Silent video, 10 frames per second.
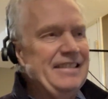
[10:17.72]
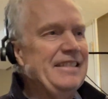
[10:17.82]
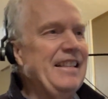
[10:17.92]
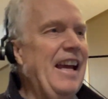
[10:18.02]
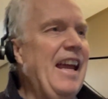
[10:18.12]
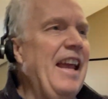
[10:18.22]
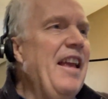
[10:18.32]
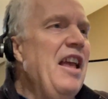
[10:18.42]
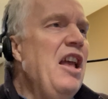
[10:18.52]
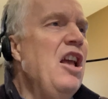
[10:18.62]
Okay.
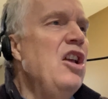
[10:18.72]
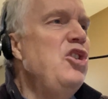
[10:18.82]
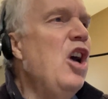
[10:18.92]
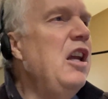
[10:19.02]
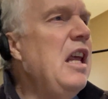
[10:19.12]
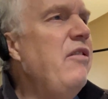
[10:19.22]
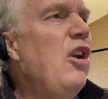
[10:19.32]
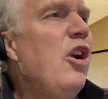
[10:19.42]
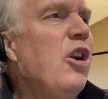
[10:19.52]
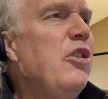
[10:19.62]
John David
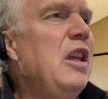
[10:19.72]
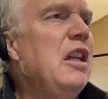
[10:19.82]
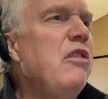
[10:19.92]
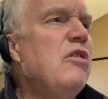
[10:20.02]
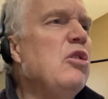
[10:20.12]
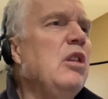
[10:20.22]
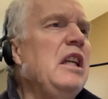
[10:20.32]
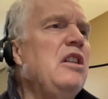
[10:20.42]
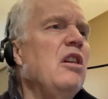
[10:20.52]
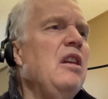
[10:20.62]
Hurt, the individual
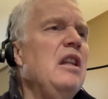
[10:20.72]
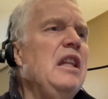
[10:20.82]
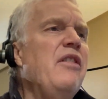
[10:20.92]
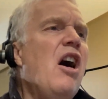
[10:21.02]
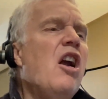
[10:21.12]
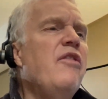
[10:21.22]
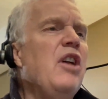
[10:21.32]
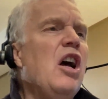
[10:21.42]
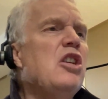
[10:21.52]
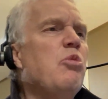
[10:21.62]
linked to Lee Harvey
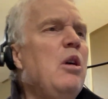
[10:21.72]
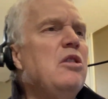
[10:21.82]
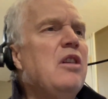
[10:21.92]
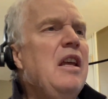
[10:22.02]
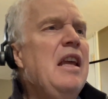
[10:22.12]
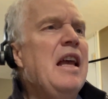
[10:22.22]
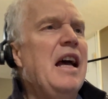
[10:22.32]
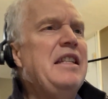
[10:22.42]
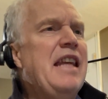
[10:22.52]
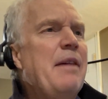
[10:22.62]
Oswald's
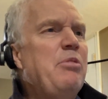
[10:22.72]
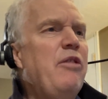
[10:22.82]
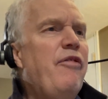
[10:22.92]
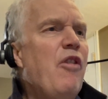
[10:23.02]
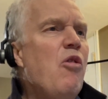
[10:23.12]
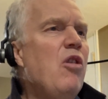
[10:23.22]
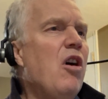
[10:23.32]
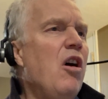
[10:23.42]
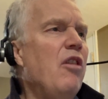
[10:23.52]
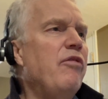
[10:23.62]
attempted phone
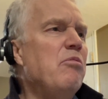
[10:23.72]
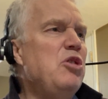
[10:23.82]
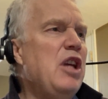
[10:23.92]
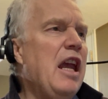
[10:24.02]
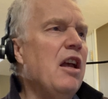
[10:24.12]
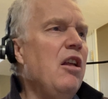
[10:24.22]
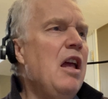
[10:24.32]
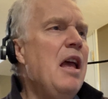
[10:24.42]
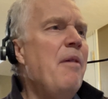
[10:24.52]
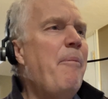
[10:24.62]
call from jail,
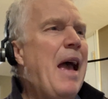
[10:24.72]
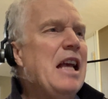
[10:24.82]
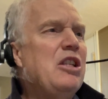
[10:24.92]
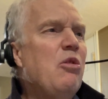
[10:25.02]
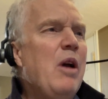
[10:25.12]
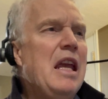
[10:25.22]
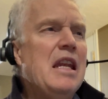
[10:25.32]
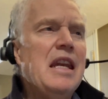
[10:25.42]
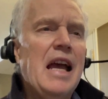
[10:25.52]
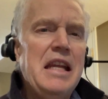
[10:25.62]
passed away
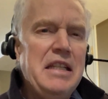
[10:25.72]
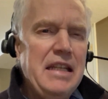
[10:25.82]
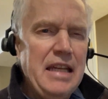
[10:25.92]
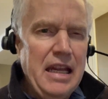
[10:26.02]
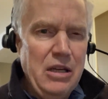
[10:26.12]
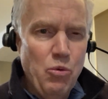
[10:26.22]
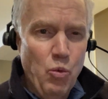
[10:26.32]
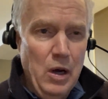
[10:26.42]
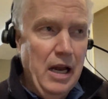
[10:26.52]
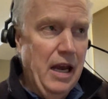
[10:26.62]
in
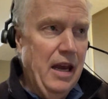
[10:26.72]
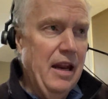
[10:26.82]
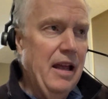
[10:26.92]
1981.